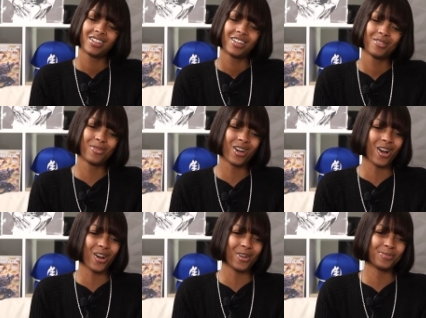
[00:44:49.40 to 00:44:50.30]
But
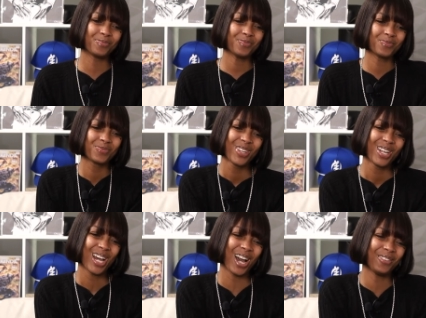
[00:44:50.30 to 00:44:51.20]

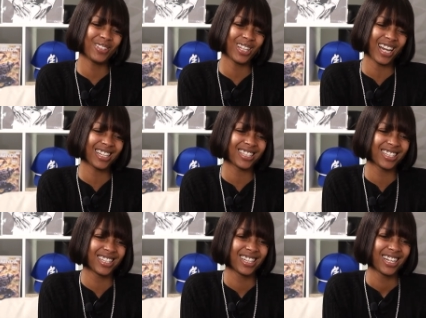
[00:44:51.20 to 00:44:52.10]
I feel like
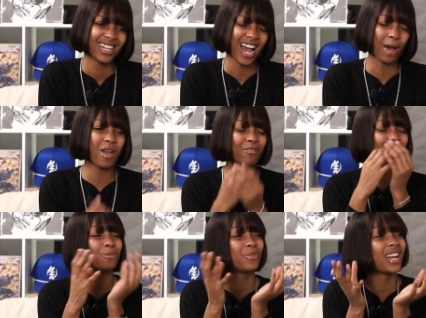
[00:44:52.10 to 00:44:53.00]
I be having
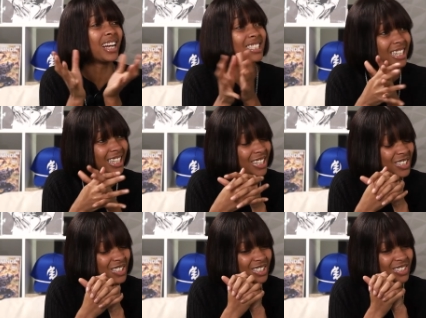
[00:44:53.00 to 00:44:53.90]
so many ideas.